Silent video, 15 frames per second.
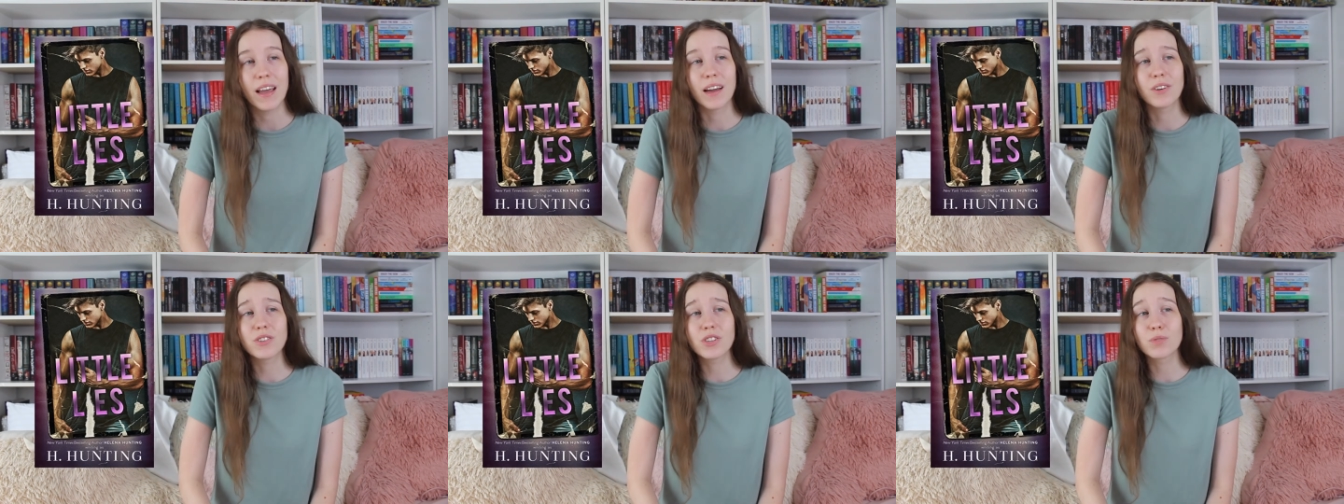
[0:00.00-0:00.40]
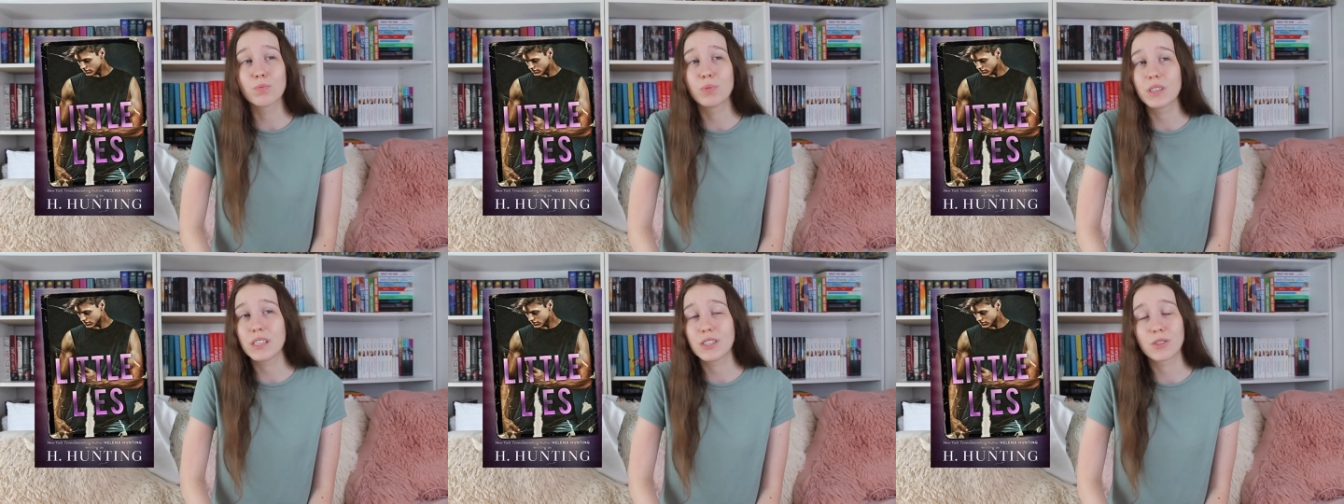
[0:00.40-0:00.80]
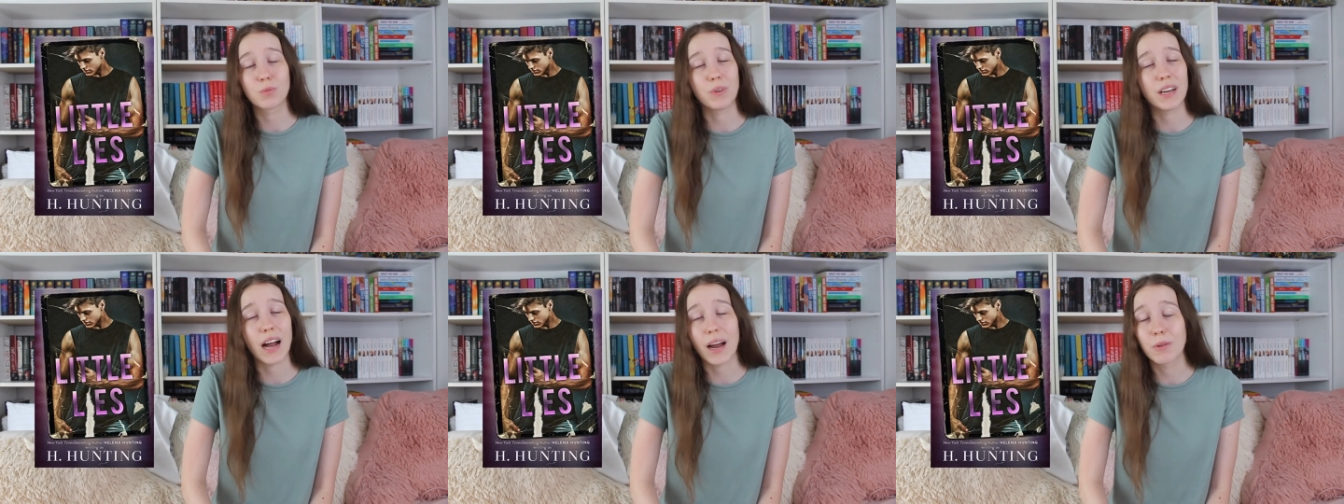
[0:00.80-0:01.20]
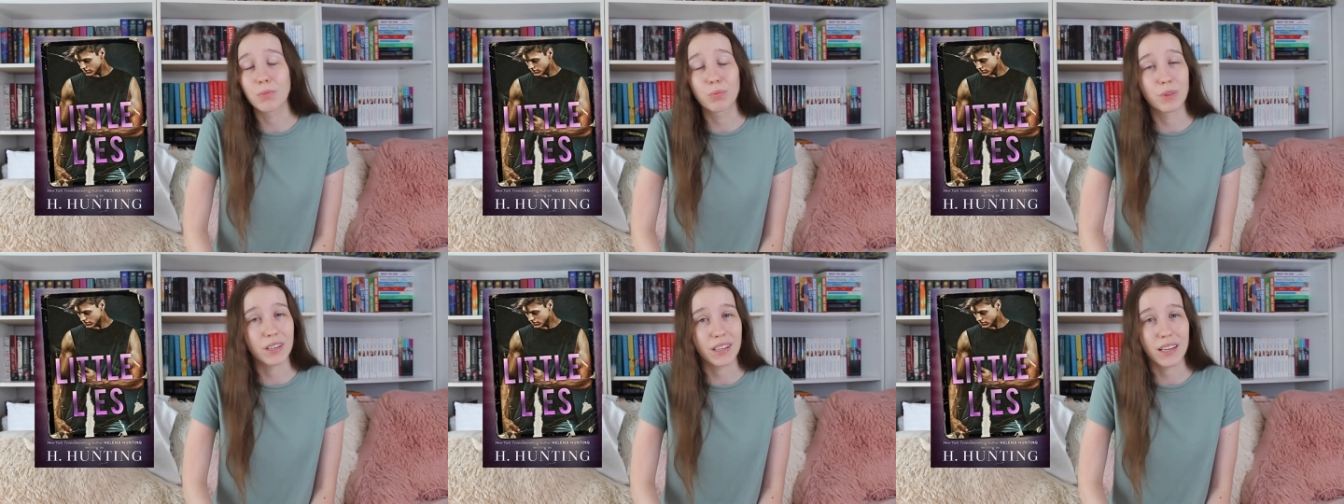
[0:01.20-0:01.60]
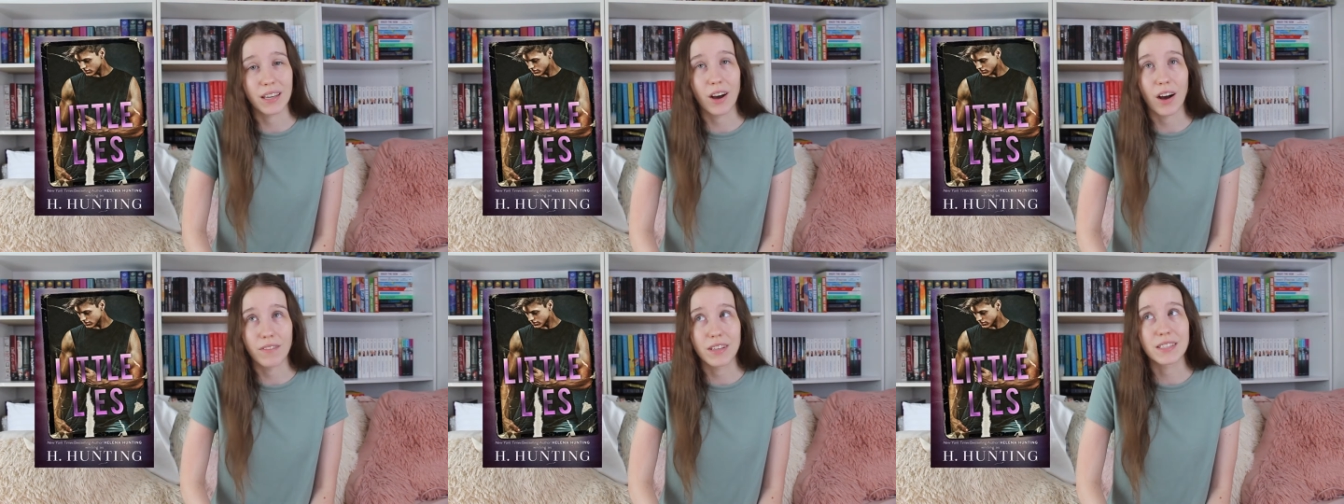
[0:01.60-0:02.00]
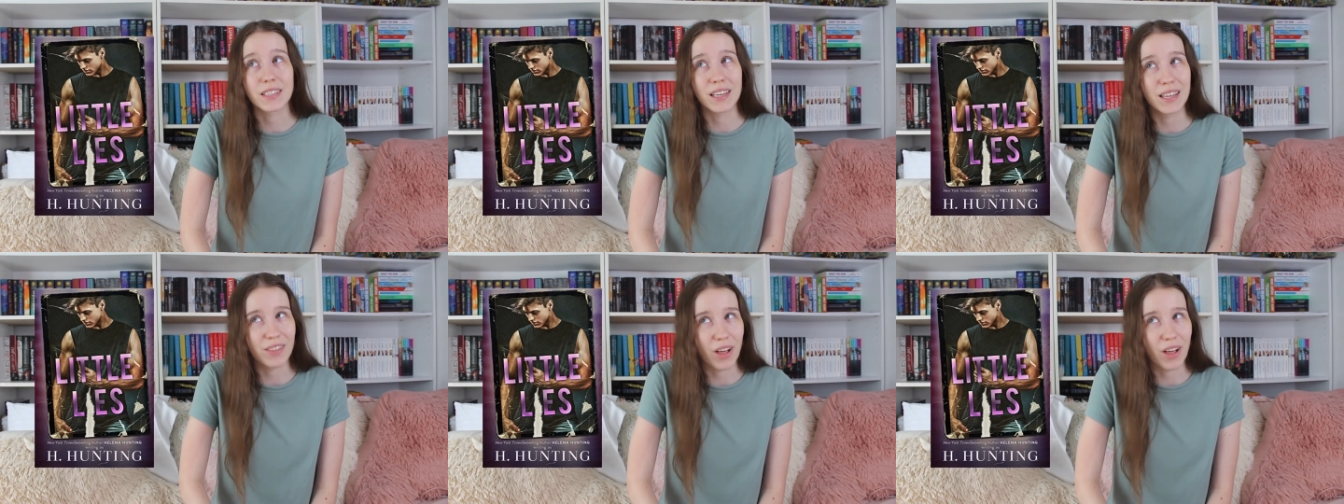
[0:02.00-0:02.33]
It was just really sweet. I really obviously